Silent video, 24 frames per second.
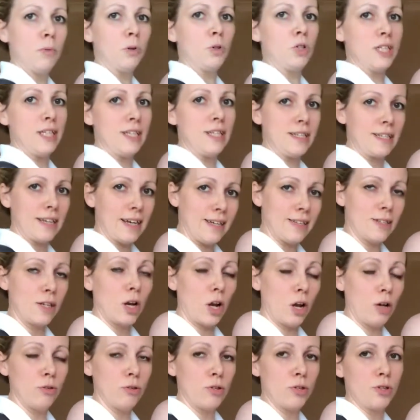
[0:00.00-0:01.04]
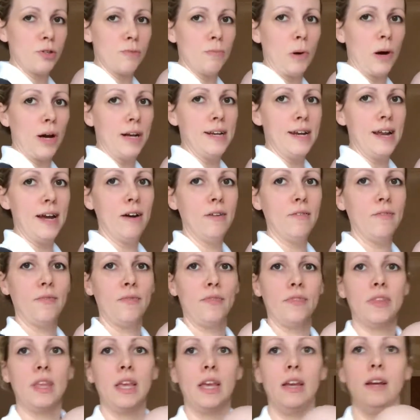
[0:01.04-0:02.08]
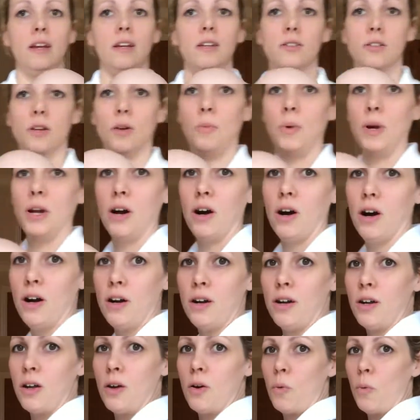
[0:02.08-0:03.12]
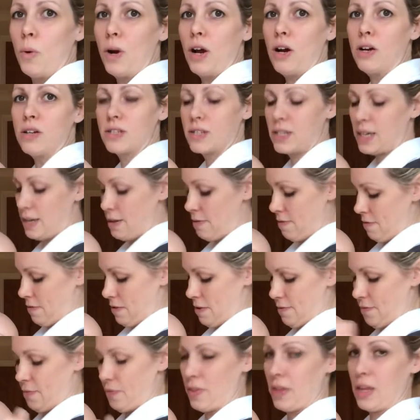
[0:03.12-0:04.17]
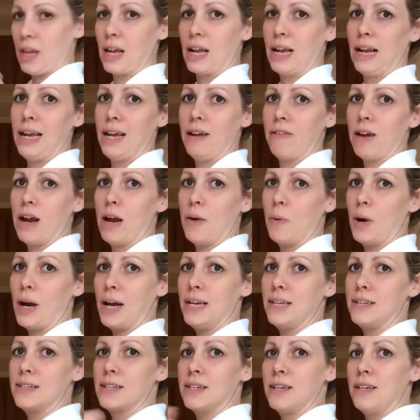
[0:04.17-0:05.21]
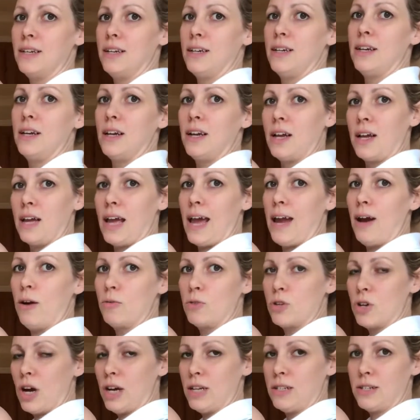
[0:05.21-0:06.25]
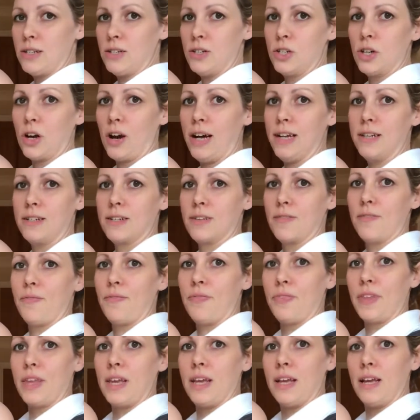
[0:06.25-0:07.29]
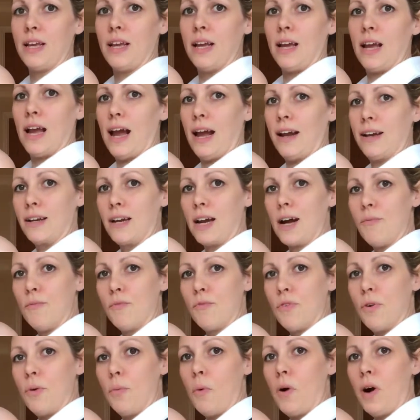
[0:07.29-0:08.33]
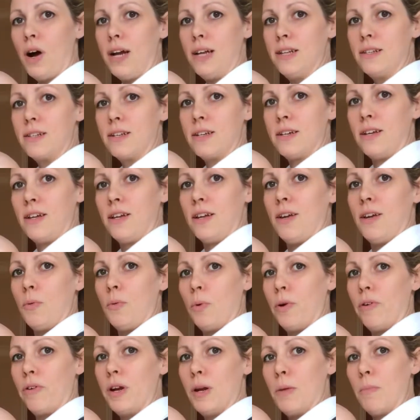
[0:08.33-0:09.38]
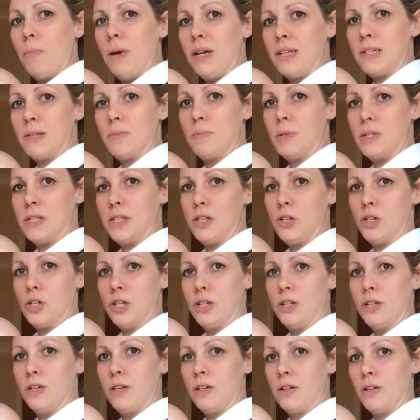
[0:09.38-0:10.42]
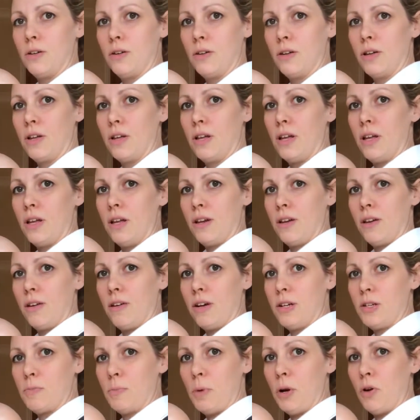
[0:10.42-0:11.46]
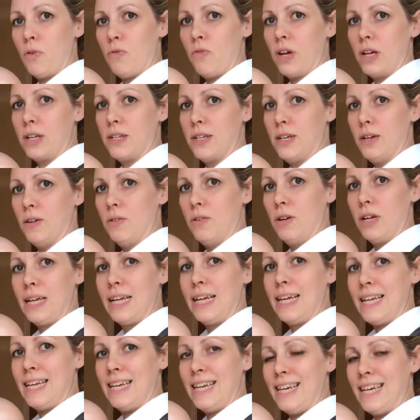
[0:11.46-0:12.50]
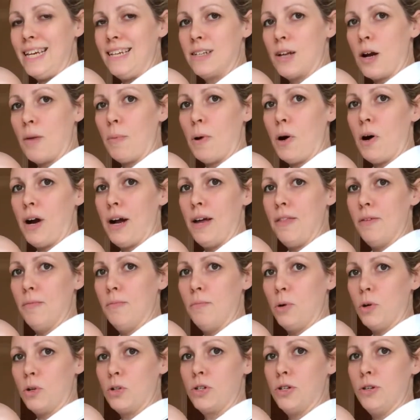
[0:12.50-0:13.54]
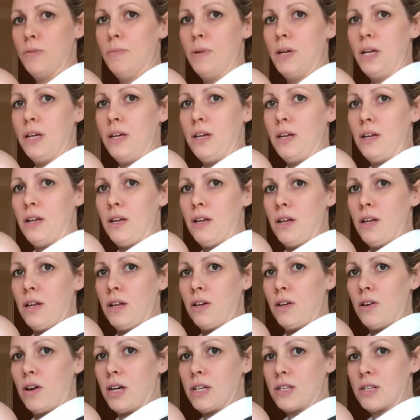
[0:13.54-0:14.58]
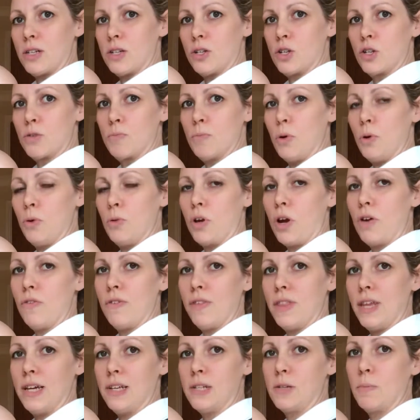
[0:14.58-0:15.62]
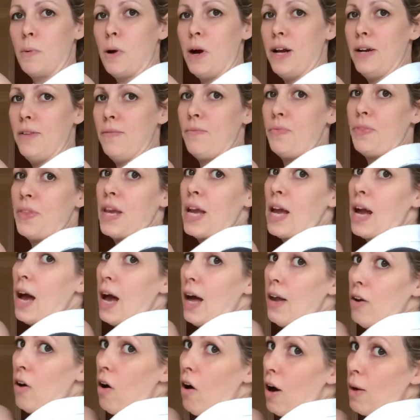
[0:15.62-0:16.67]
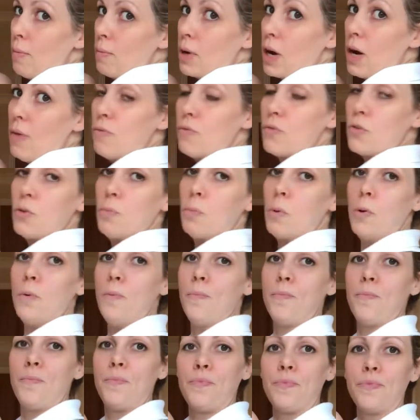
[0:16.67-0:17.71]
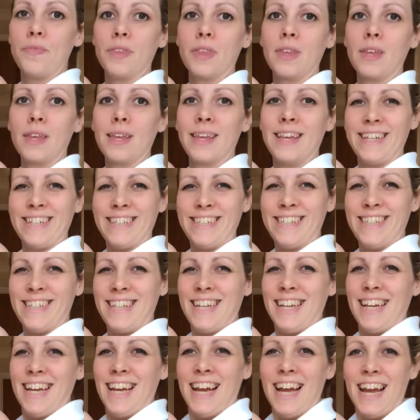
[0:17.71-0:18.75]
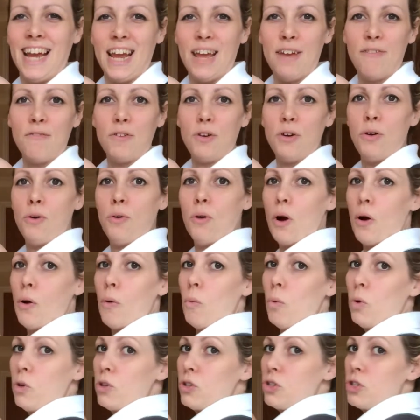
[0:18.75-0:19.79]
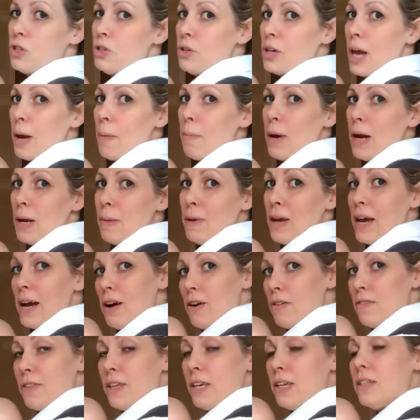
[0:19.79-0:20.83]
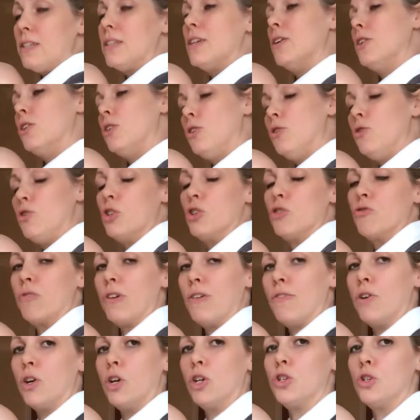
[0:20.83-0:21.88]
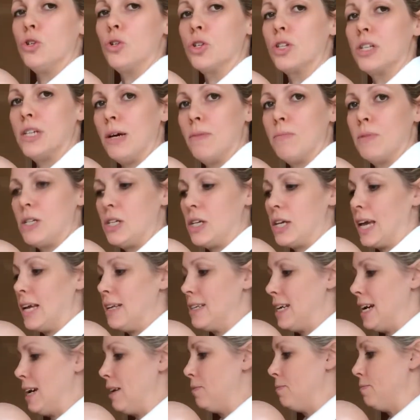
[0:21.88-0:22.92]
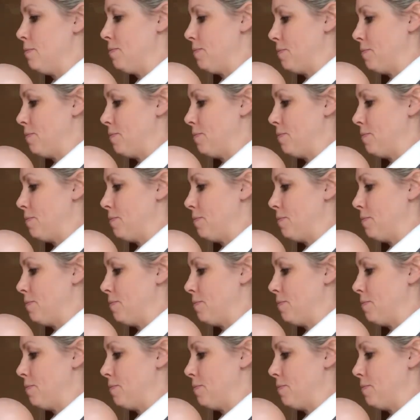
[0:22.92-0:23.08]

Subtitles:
body stays close to mine now, so we are safe, clear airways, held nice and tight, and comfort wise we're in a better position. Nice pelvic tilt, knees up higher than bottom, nice and smooth over their spine, and I'm comfortable. If you want to get baby out of this, you just reverse your steps to get out.